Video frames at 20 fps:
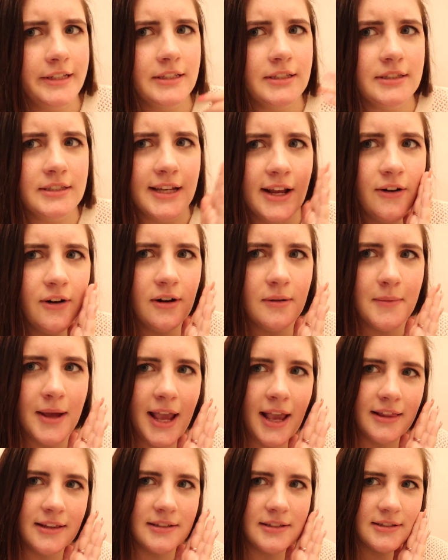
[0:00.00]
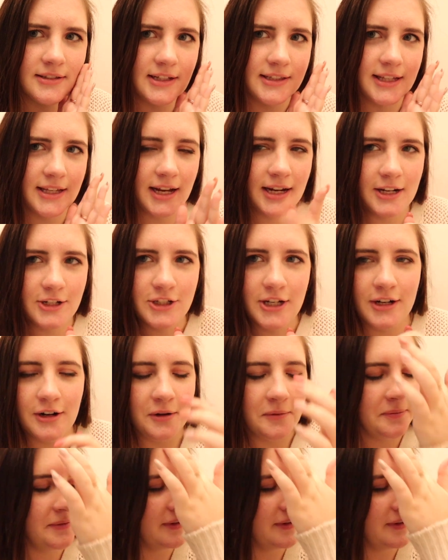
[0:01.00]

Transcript: Sarah Mae, this is not that kind of channel.